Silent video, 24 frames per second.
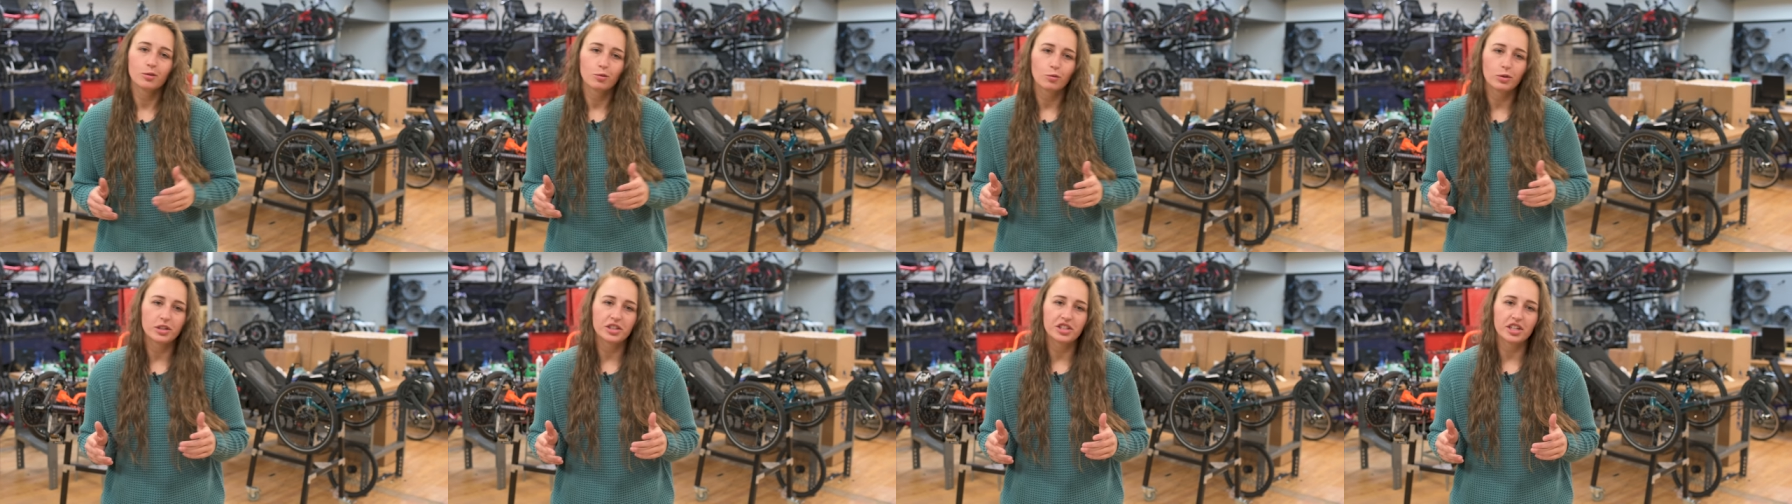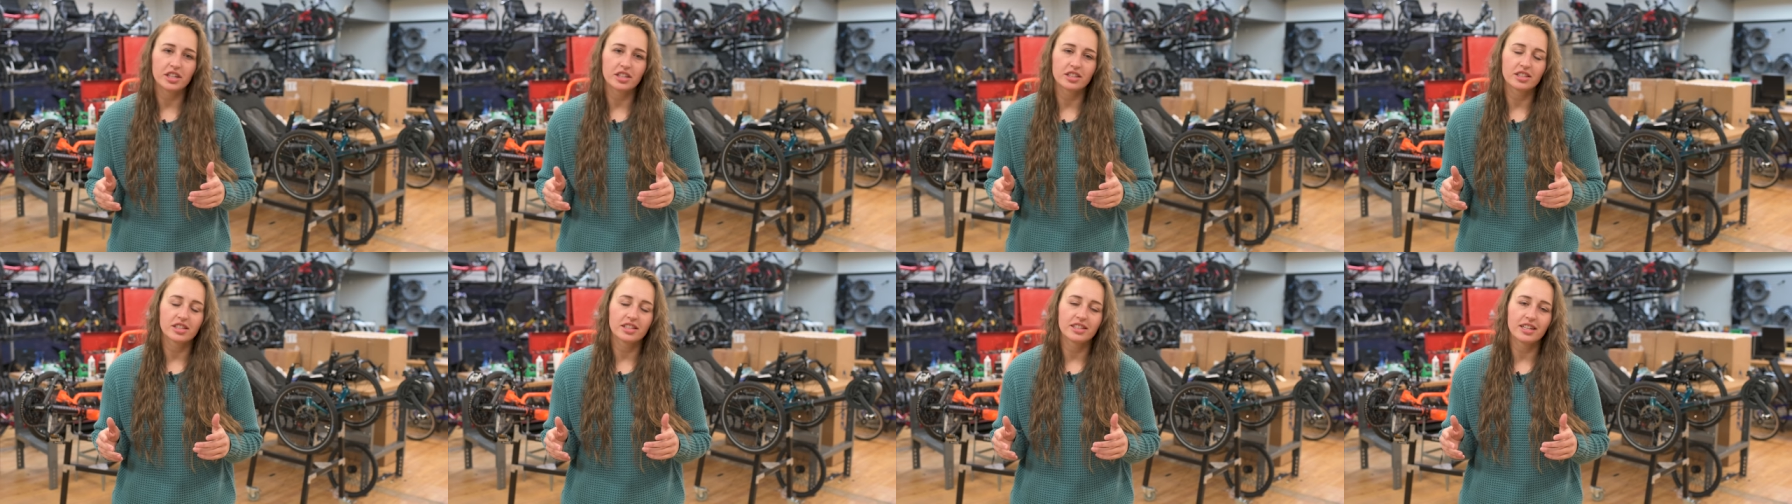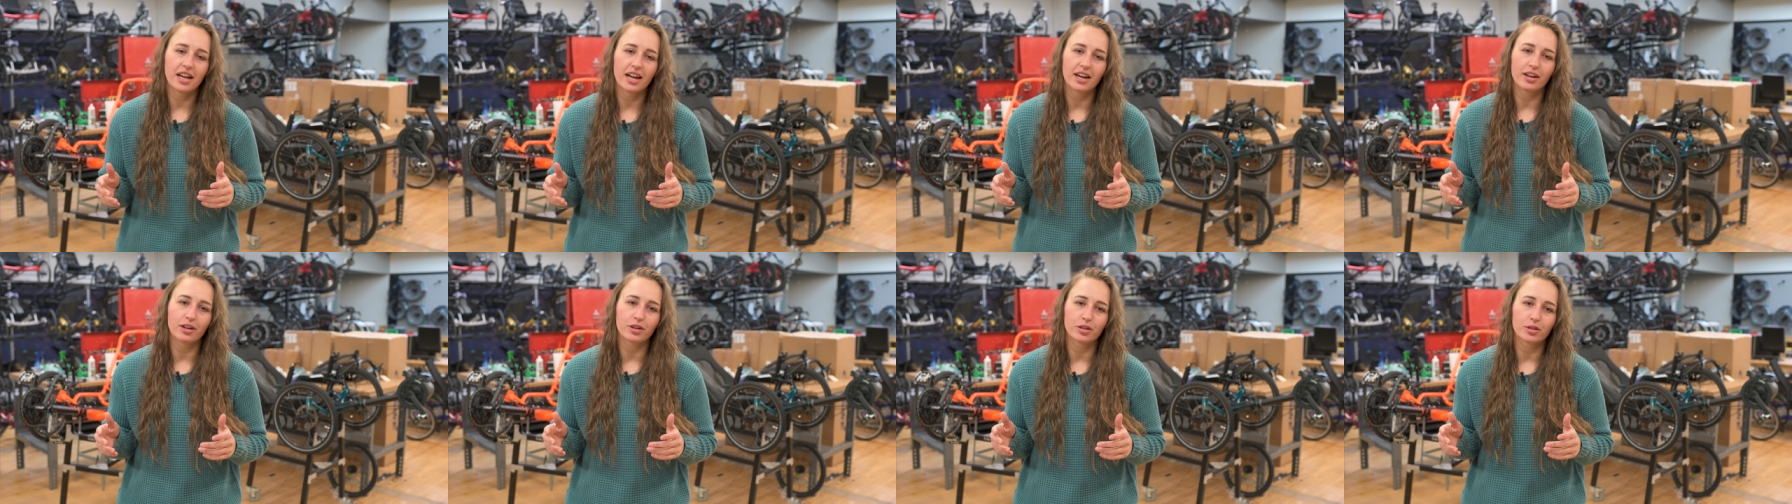We changed the
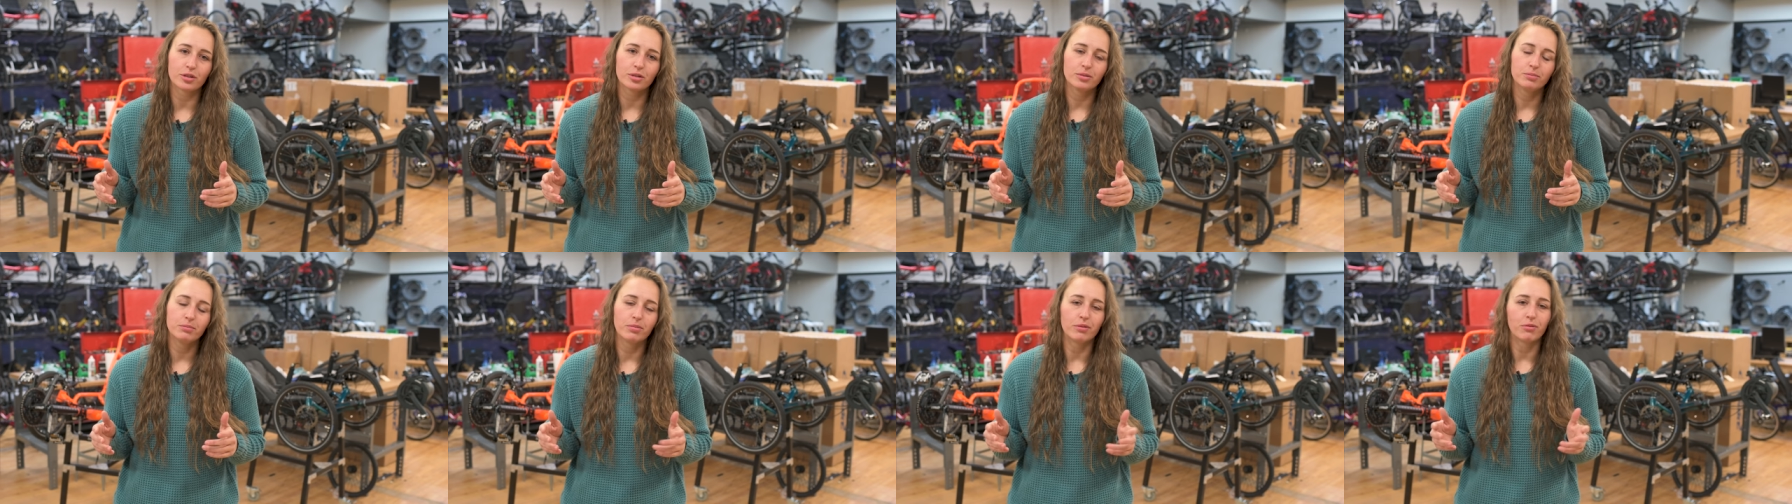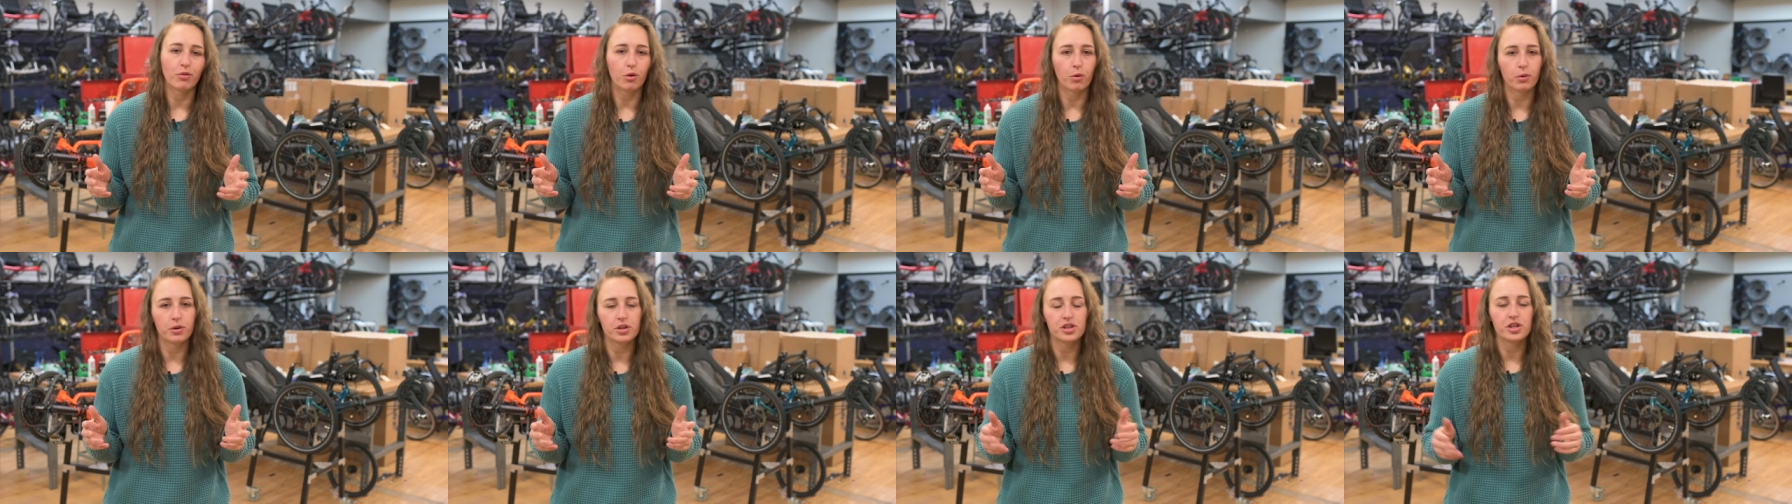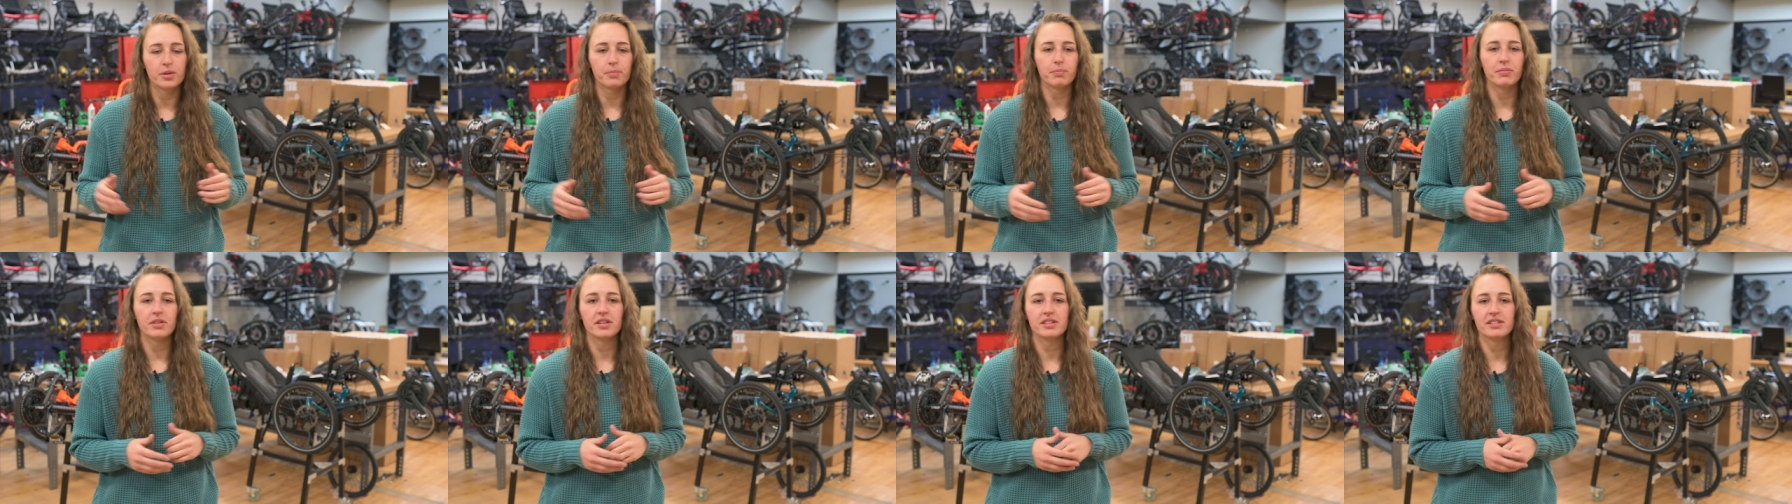tires before we
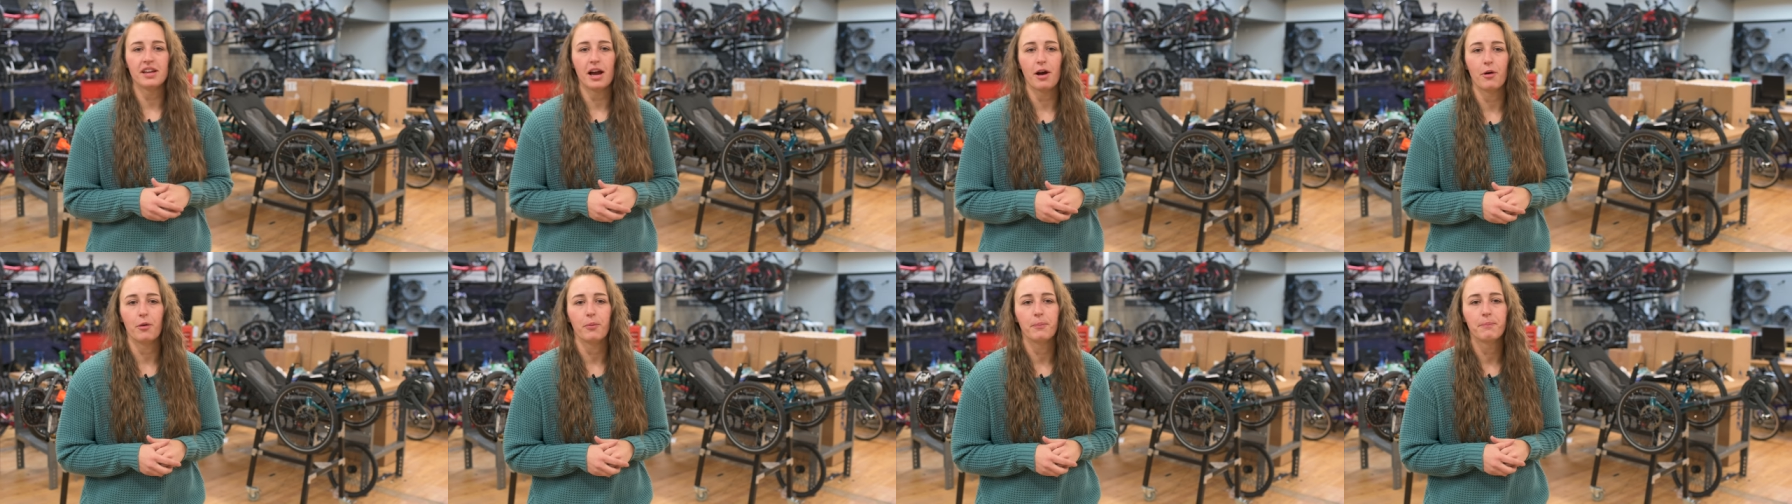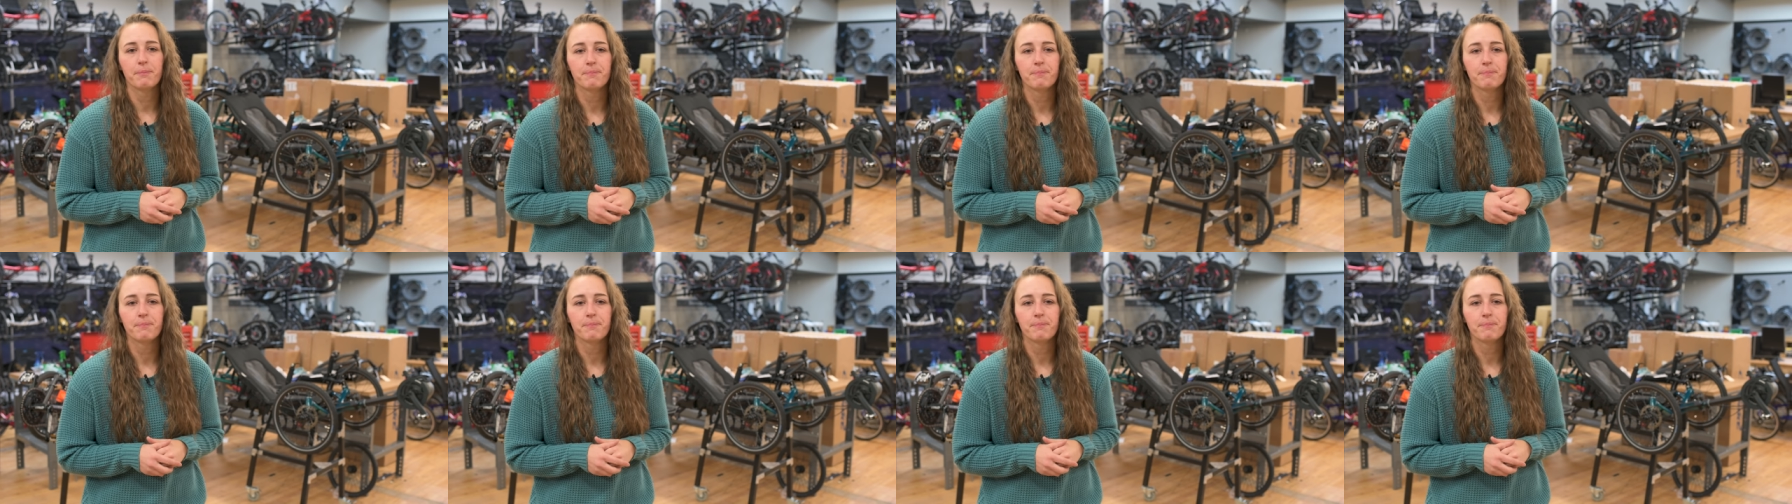shipped this out.